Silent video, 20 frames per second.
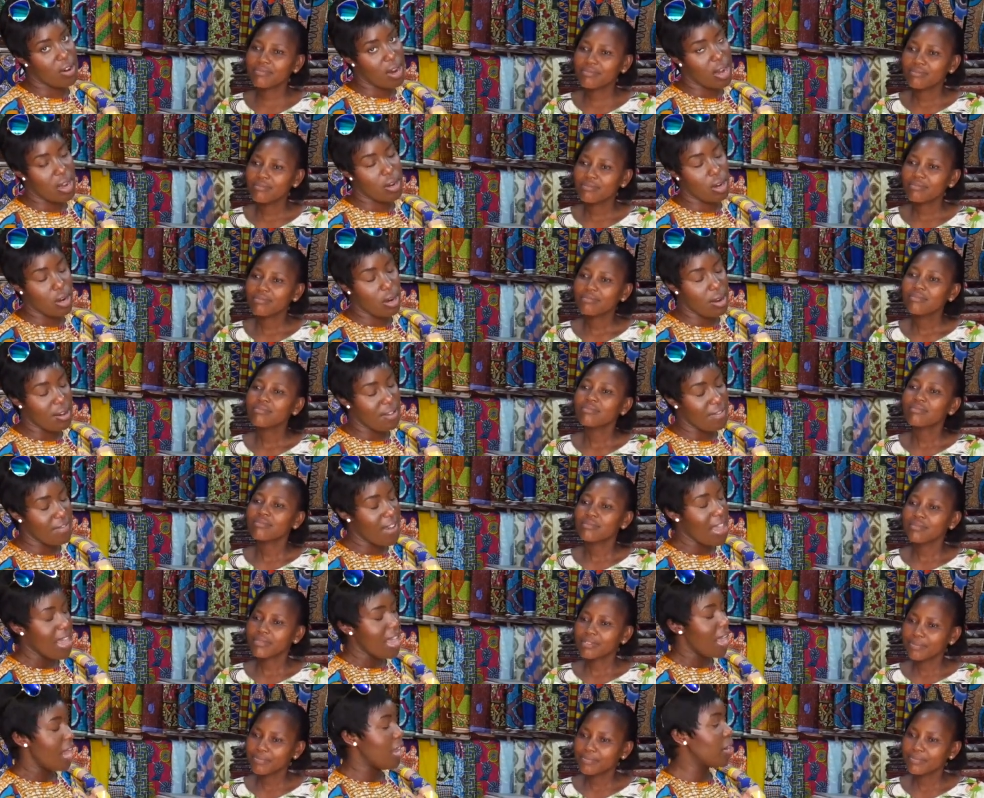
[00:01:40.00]
Speaker 1: for Ghana cloth.
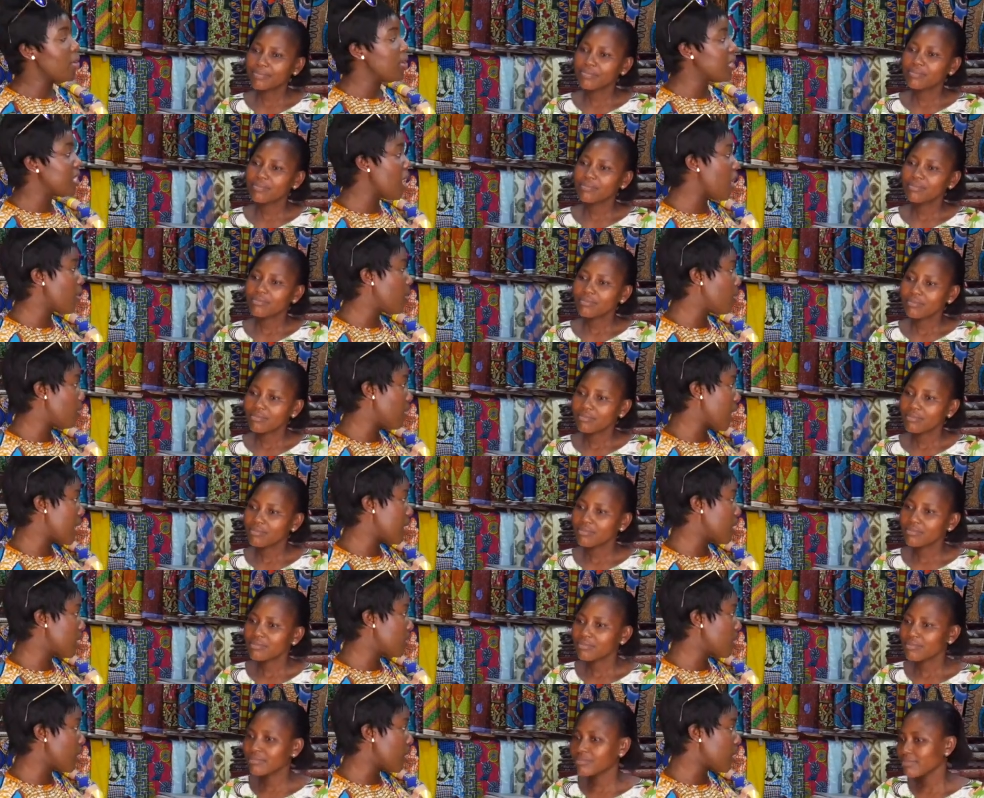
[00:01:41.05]
And who's the other
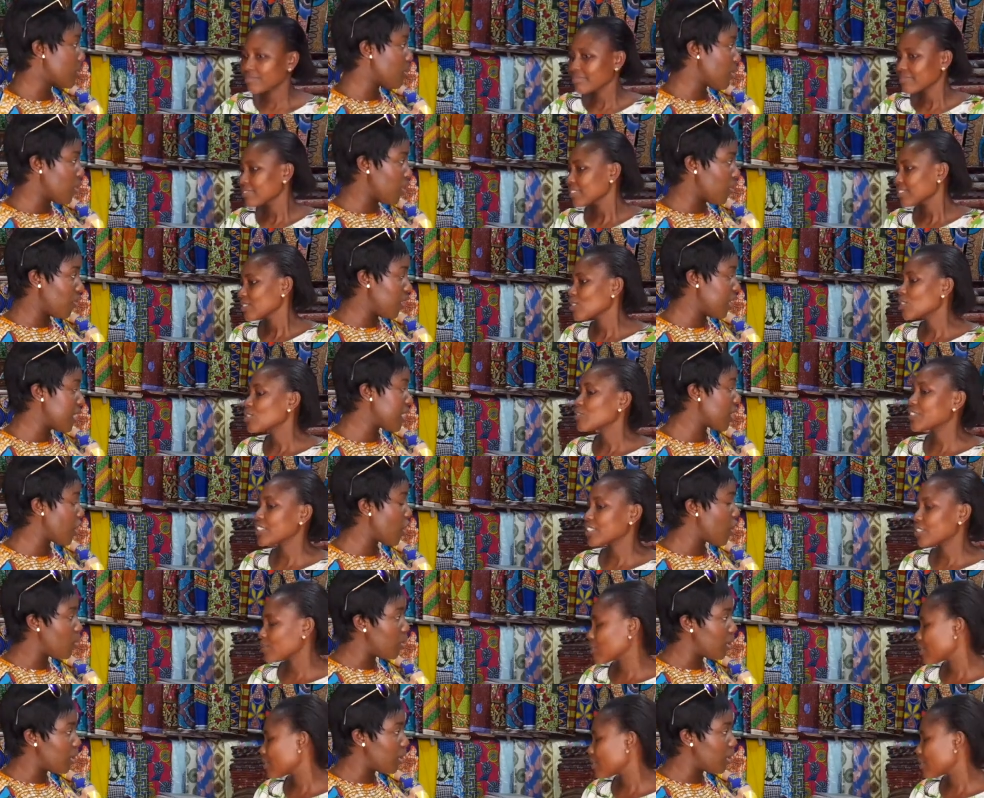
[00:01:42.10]
brand as well? So we've got Vlisco,